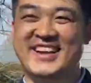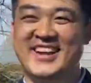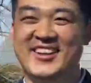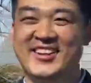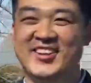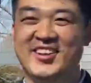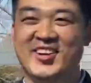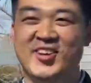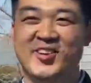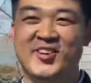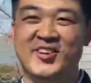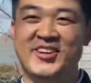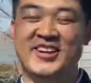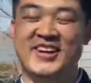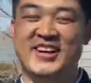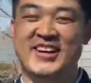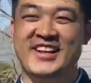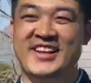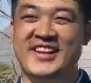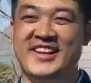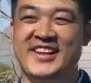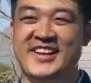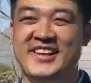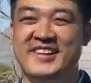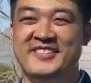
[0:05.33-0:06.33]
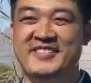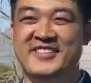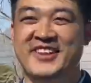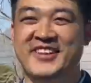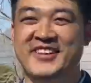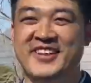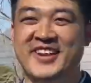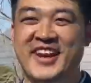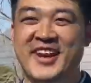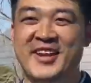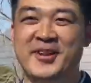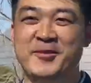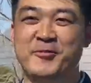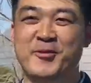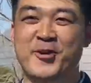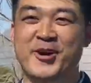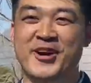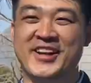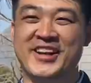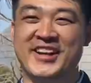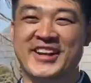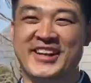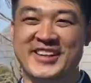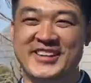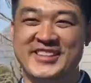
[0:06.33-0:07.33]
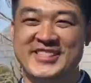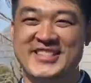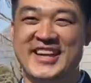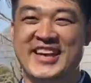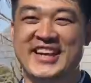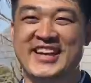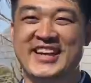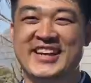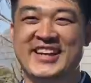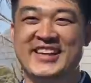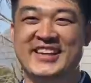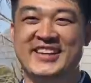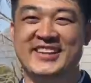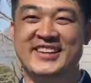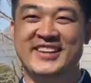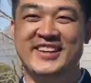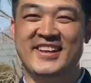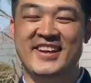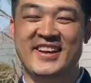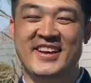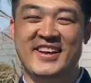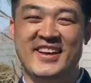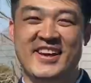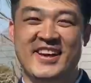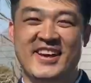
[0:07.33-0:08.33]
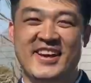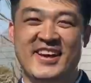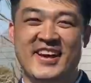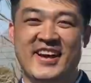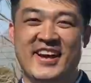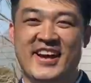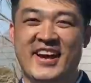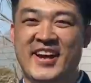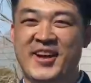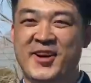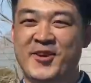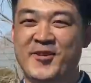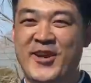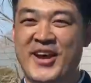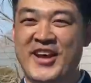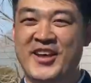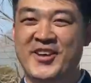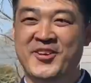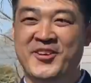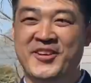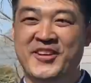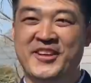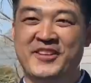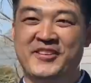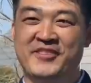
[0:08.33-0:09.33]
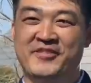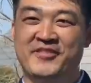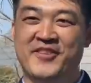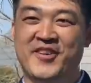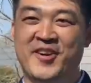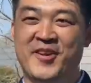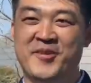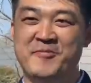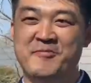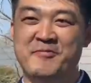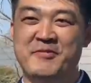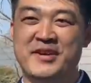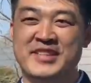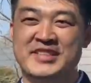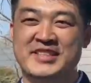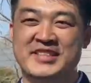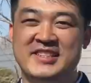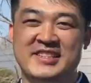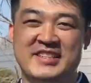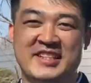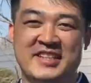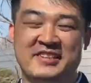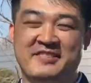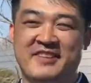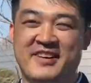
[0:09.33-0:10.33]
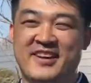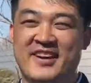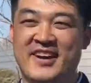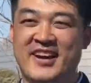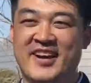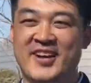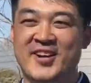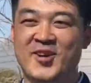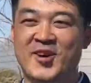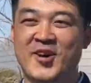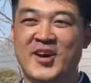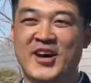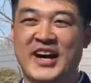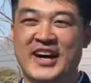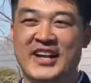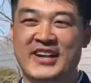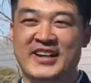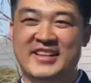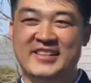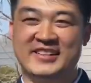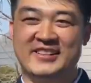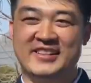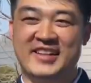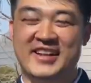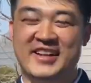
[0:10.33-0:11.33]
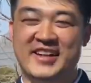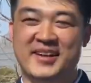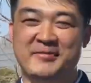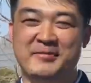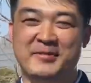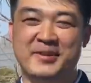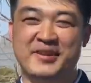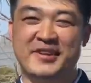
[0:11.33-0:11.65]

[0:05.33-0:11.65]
and currently living and working in China. I graduated from Matsuzawa and Okada's lab.